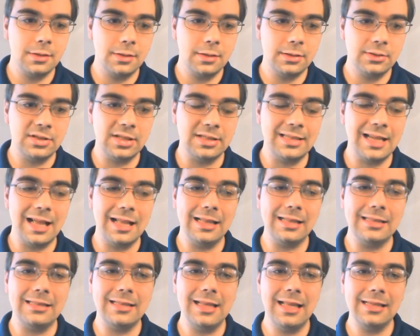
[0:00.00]
So down
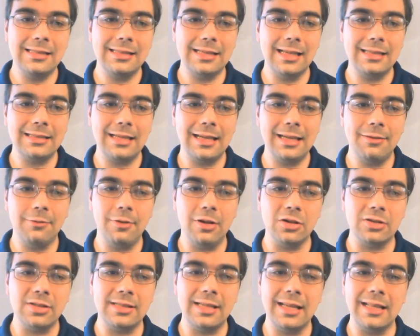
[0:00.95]
into this city, we
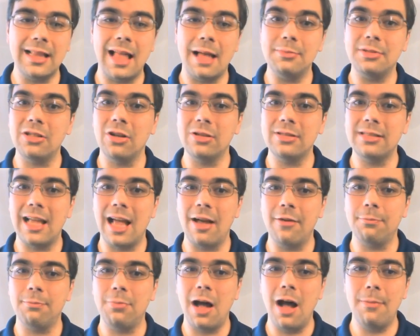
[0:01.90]
are seeing that I'm starting to
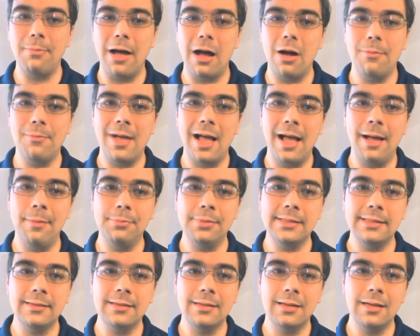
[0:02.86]
have pop-out
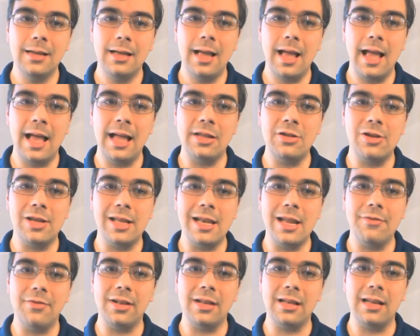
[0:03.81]
maps, and you can
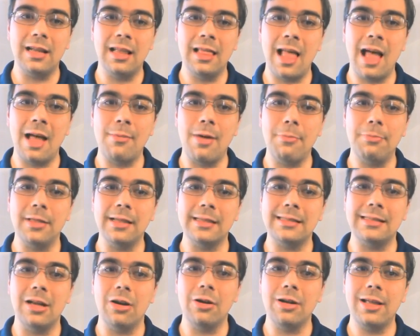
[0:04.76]
even climb up the
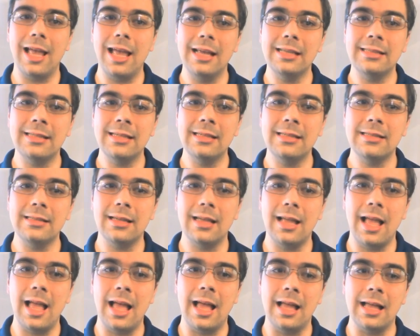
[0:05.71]
staircases
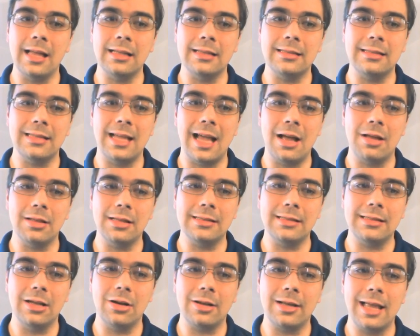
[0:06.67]
and down the
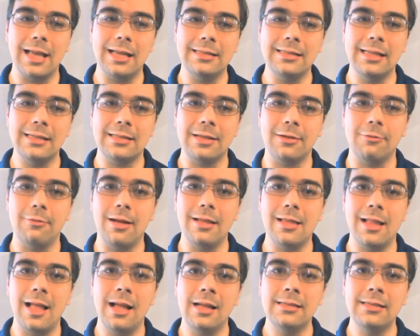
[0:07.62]
staircases and
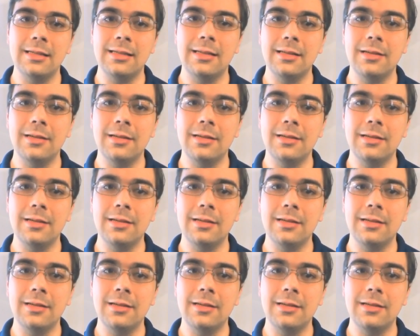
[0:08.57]
whatnot.